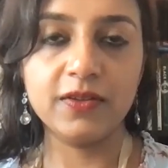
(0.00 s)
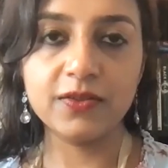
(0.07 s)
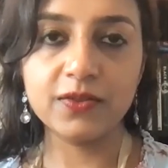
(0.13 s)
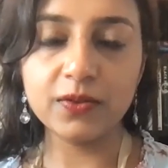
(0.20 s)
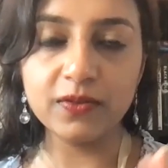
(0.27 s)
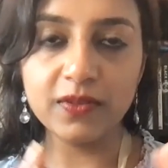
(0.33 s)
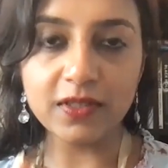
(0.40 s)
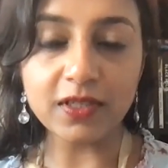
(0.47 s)

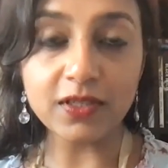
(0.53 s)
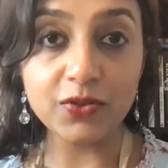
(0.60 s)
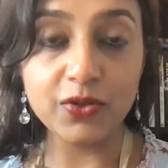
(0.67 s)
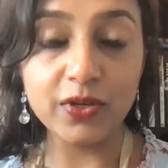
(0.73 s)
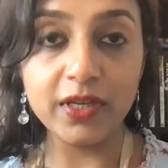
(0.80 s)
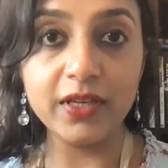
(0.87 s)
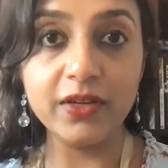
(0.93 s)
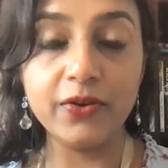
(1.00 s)
So this is
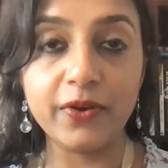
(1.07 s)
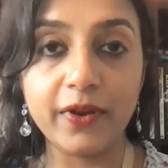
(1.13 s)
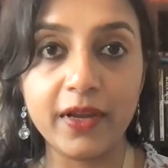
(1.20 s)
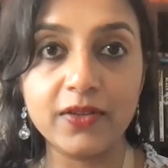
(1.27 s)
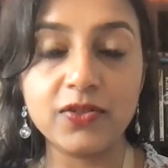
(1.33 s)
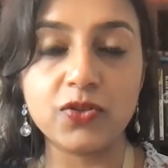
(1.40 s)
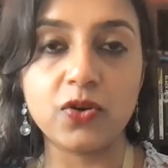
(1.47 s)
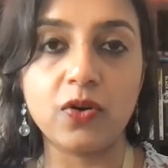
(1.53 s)
really
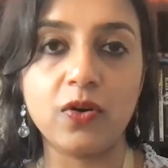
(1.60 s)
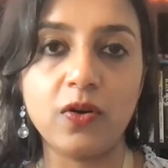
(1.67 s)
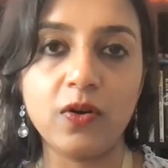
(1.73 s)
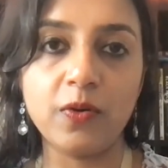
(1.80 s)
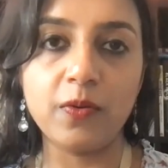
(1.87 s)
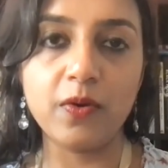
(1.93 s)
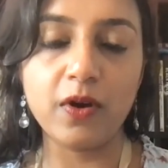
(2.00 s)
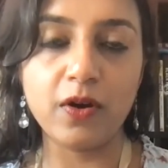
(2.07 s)
great
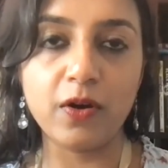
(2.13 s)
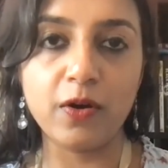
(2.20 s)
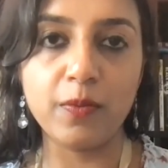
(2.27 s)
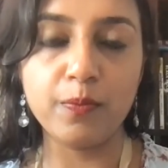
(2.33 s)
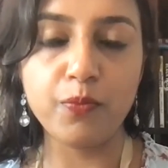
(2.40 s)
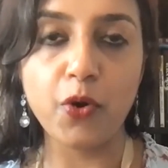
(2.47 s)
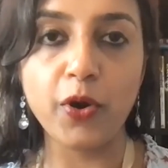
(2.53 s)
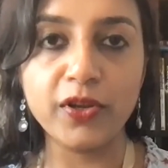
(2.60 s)

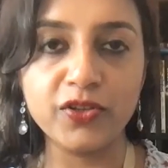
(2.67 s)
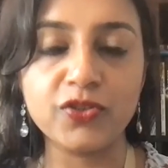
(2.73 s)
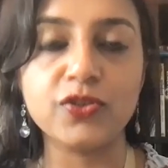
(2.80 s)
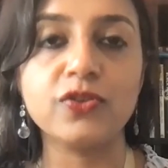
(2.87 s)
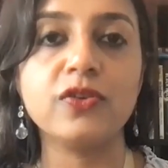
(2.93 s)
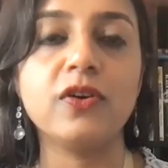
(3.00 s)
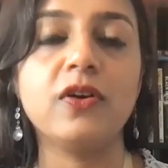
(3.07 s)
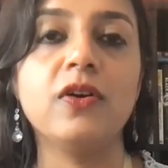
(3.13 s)
point,
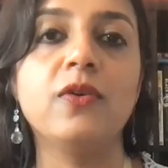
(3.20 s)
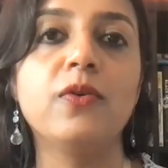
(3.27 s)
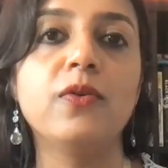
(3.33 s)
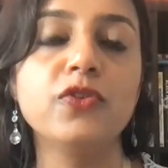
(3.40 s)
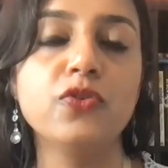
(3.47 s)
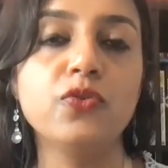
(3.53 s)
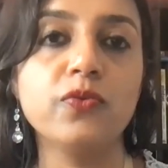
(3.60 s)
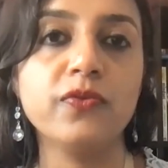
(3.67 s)

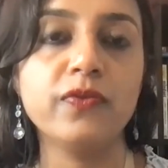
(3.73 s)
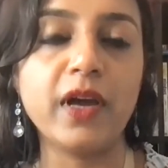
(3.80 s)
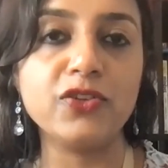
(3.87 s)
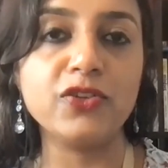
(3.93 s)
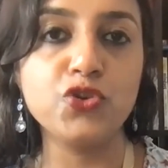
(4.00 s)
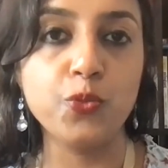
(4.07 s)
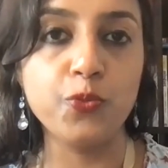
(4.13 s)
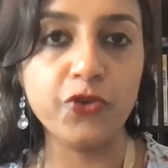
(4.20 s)

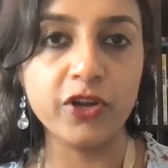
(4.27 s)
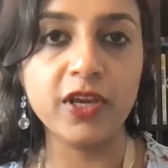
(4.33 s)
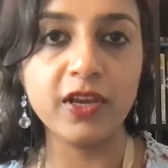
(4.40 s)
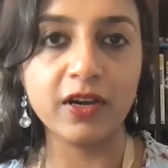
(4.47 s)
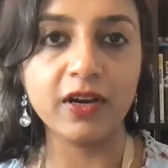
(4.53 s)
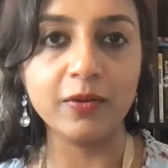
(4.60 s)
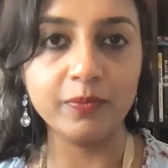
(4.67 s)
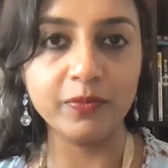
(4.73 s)
that you're
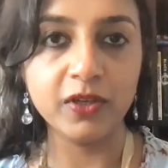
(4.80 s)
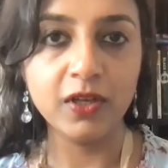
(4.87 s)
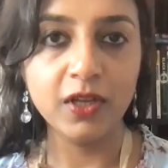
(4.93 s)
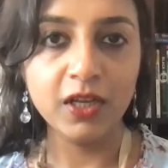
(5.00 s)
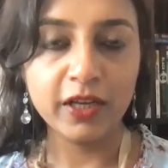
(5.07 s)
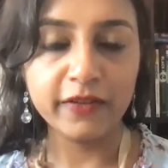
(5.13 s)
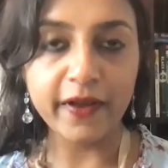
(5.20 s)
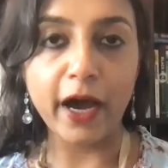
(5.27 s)
bringing up.
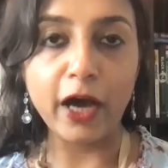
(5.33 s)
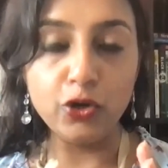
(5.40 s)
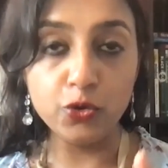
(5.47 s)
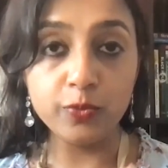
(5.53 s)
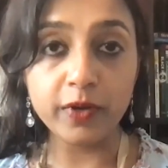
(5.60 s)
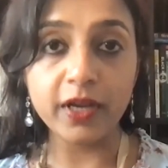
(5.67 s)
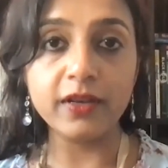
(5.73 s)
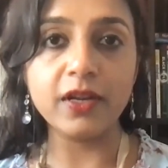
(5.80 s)
The
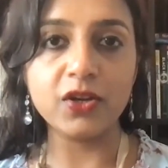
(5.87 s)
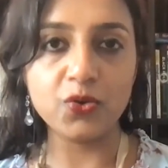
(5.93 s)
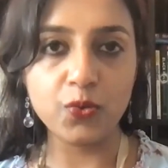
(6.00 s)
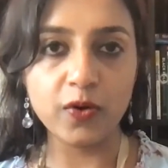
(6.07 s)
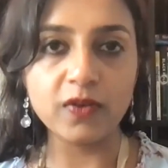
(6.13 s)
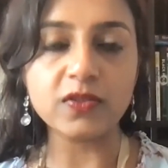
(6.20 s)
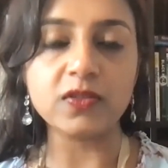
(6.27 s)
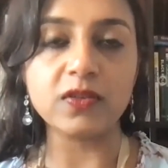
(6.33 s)
alumni
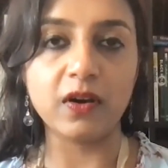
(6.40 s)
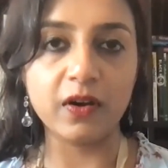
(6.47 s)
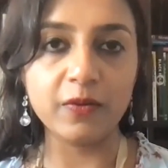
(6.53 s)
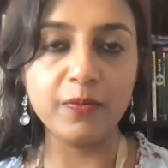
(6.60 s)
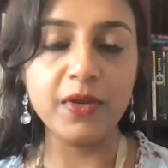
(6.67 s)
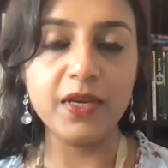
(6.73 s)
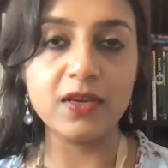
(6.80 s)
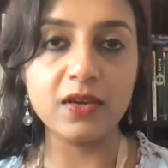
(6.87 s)
networks are
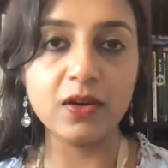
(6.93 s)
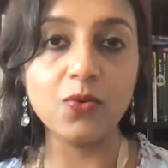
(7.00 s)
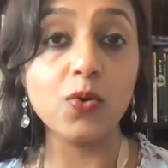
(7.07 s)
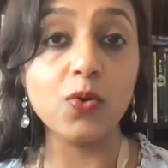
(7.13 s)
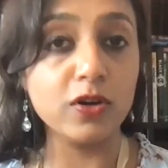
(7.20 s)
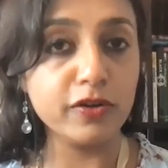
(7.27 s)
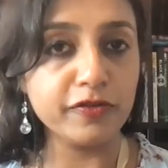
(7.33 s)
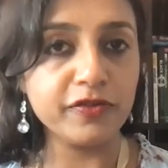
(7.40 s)
making a
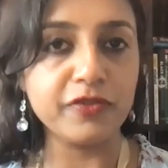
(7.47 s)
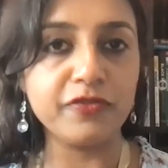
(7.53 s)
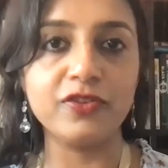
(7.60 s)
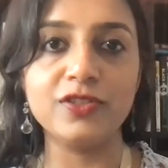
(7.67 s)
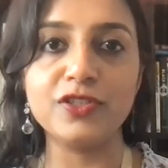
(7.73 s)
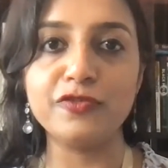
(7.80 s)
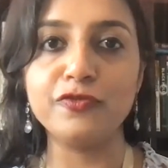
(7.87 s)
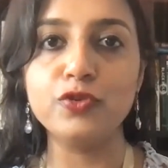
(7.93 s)
world of
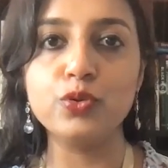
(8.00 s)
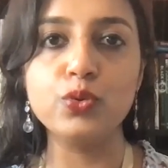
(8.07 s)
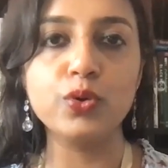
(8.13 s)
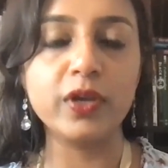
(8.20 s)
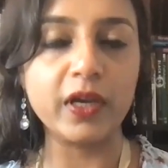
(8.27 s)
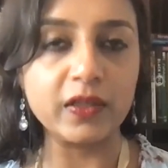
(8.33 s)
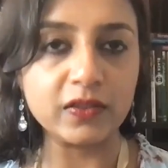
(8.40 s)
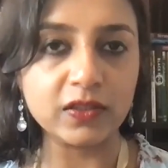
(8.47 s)
difference. If you
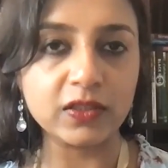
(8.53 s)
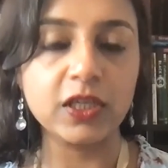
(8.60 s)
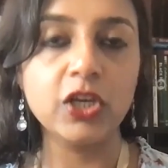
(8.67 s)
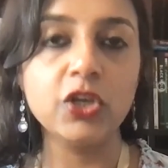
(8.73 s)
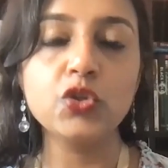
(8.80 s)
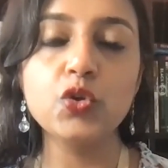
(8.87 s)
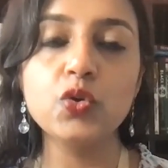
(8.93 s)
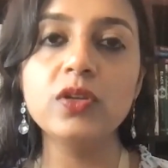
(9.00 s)
look at
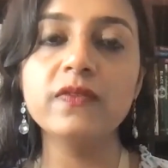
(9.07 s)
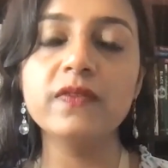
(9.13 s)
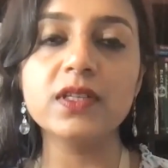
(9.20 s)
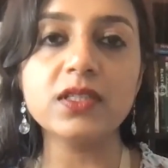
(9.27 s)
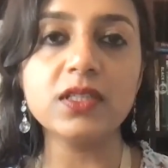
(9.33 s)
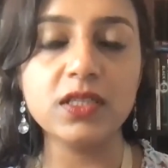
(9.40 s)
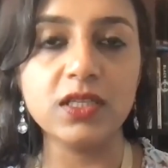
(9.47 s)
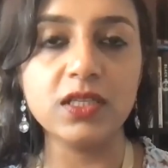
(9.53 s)

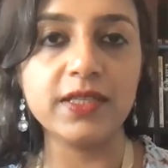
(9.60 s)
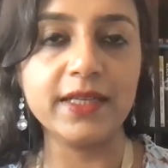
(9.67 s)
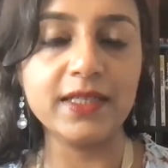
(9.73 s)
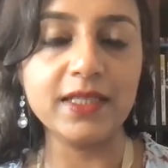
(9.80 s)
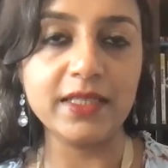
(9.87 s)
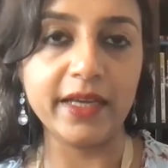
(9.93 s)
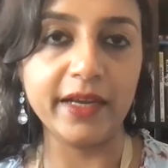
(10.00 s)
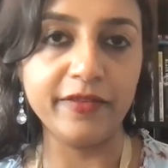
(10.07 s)
universities like
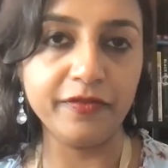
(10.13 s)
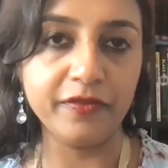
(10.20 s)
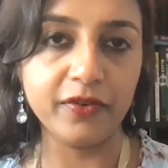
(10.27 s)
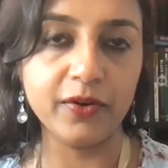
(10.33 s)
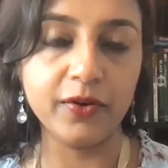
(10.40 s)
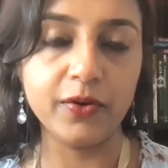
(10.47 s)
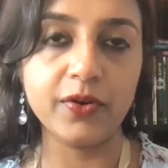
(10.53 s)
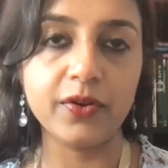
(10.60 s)

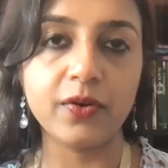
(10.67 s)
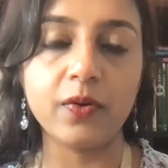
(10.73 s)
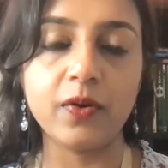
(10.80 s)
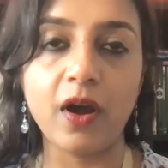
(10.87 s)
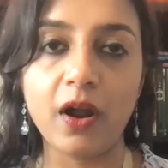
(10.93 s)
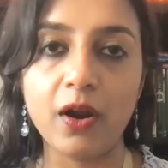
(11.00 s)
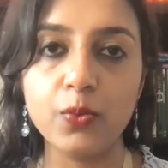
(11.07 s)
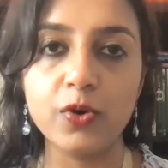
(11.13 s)
Stanford or
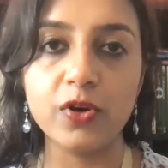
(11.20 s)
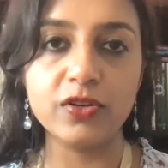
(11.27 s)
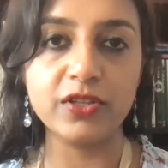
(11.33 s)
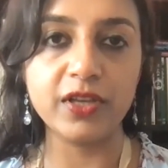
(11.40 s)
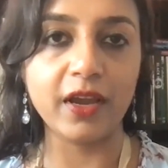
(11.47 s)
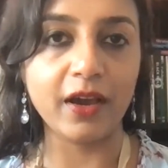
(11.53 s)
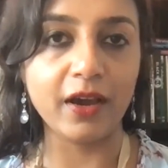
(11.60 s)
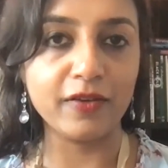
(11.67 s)
Harvard,
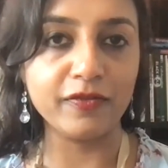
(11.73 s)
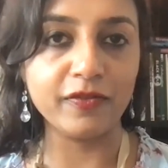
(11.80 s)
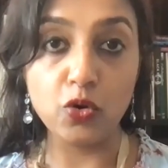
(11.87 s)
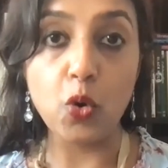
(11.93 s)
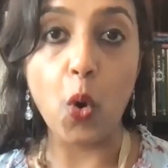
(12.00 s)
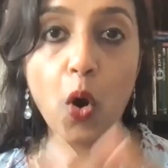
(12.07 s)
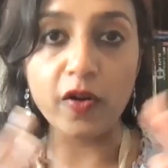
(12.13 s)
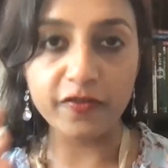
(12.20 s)
they have a
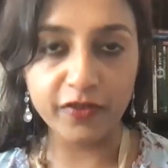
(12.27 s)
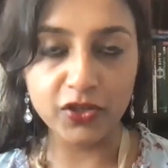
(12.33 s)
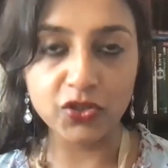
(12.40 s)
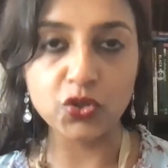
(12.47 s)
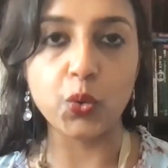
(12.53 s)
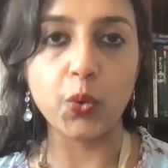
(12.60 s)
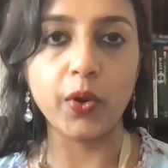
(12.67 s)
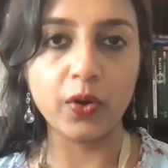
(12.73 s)
lot of
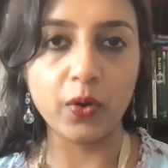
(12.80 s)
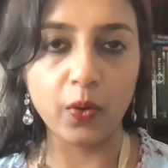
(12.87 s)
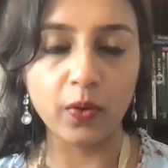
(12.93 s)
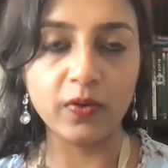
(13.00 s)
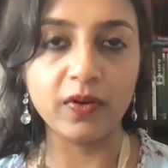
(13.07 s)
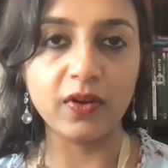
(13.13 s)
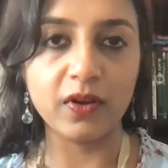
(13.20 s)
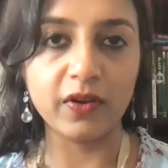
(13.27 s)
things going
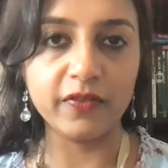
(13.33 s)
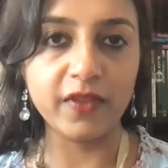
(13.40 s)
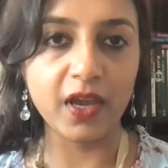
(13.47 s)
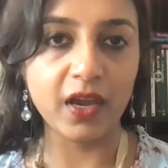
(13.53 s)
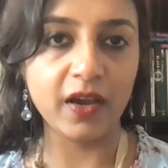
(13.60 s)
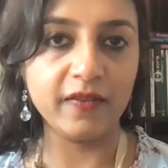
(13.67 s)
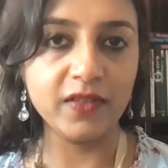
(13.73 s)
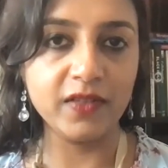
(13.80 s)
on. They
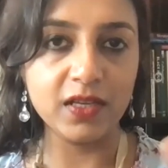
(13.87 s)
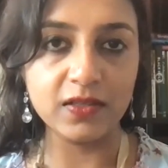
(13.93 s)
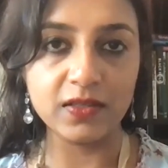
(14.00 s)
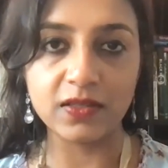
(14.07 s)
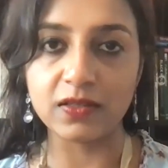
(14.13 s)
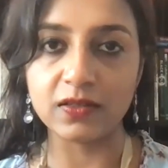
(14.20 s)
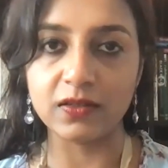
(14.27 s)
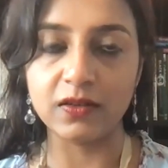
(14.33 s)
have
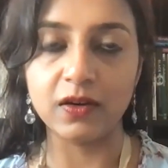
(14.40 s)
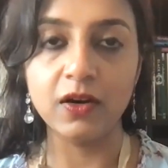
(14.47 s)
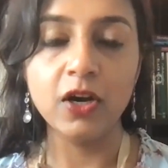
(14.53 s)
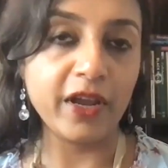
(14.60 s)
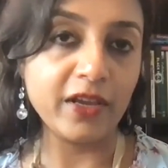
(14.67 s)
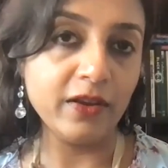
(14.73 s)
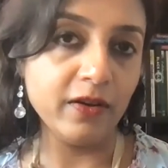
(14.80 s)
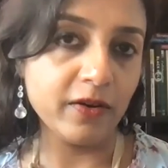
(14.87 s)
these
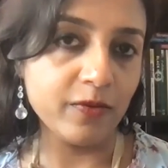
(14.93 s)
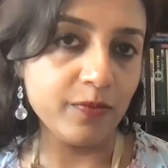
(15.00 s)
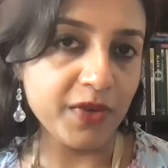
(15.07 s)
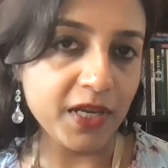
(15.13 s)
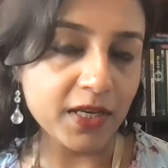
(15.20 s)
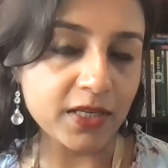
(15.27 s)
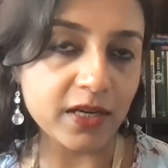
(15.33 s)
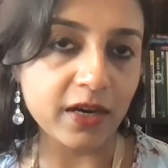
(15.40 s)
regular
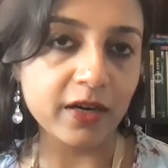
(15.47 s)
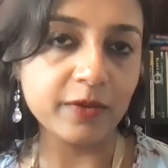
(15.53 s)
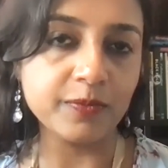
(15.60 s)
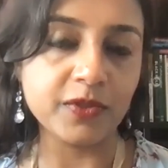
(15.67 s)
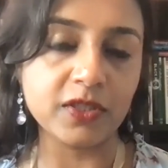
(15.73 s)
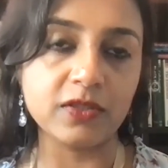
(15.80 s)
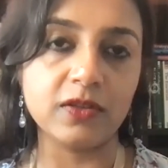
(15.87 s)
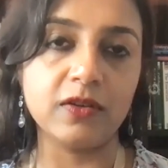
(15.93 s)

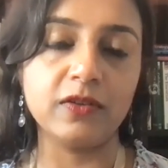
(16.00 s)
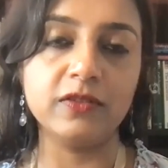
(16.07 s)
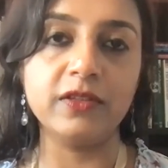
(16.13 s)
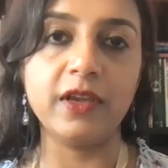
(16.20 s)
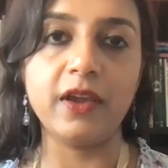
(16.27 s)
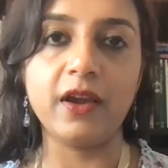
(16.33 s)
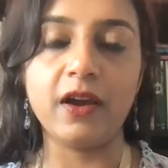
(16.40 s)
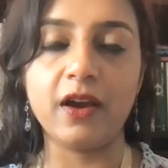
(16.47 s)
meetups.
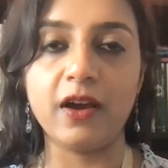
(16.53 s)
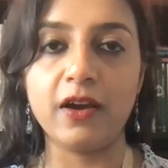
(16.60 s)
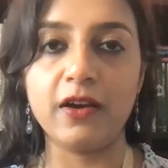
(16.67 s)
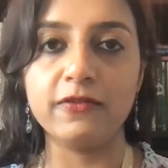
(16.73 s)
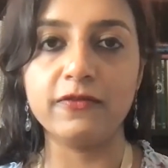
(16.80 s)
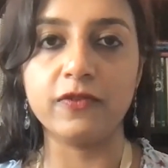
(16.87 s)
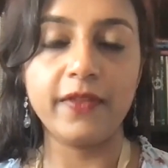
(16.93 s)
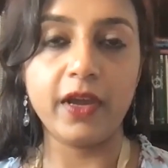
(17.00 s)
They
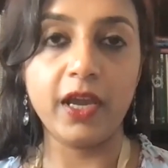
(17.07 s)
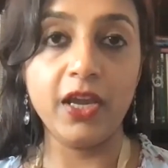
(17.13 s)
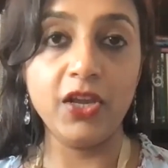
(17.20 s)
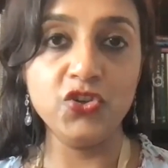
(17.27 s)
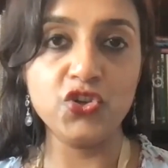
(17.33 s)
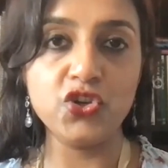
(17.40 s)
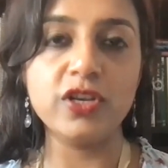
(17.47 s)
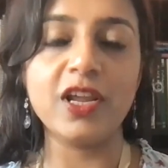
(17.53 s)
have the
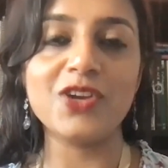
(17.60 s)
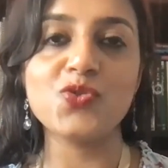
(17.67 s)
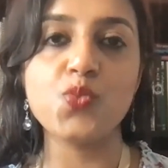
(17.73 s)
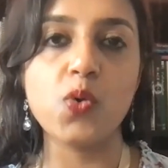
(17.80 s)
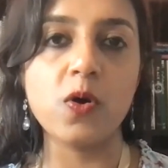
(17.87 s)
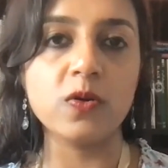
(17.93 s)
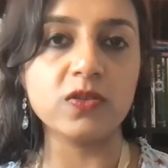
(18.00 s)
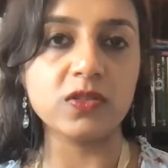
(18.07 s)
angel
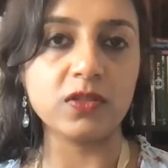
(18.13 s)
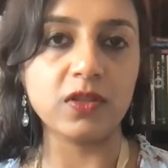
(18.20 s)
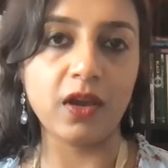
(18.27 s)
networks.